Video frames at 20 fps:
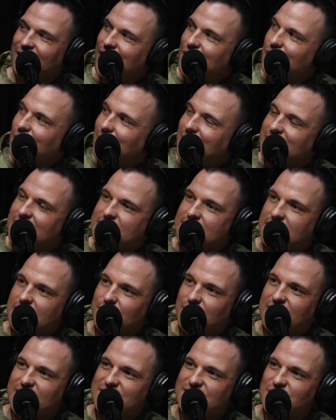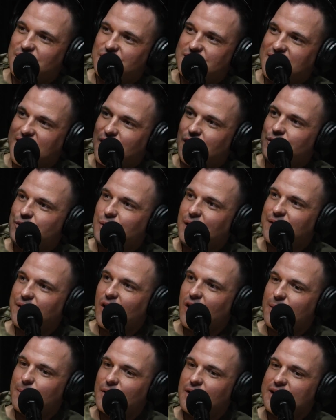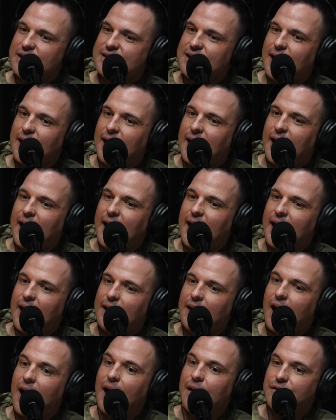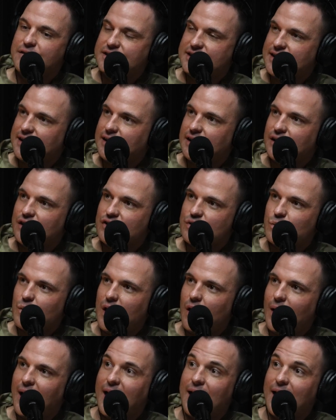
like the TVs that are scattered throughout the armories, and I've seen it as well.